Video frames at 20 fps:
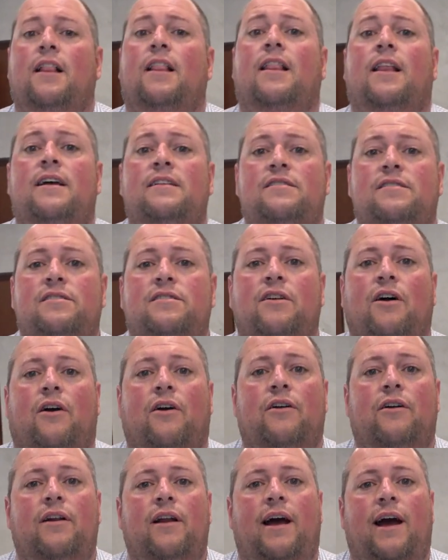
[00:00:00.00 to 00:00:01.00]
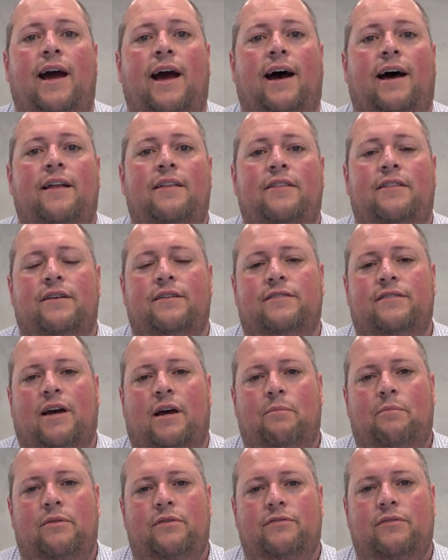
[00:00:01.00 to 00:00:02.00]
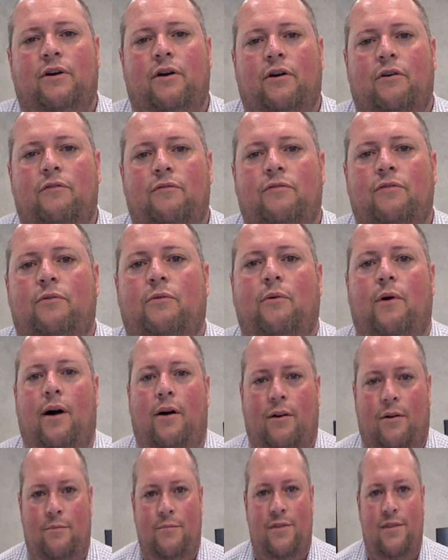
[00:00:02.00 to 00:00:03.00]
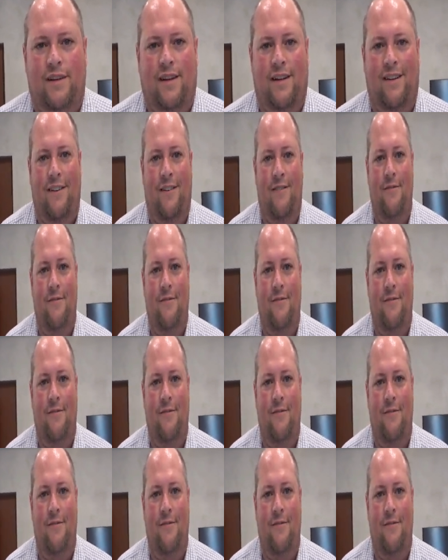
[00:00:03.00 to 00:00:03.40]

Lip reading: Let's start at the Cypress Cove Welcome Center.